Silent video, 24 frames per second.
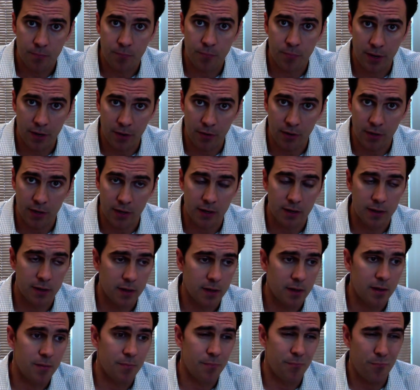period.
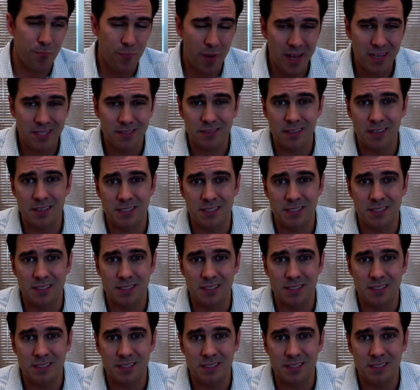Basically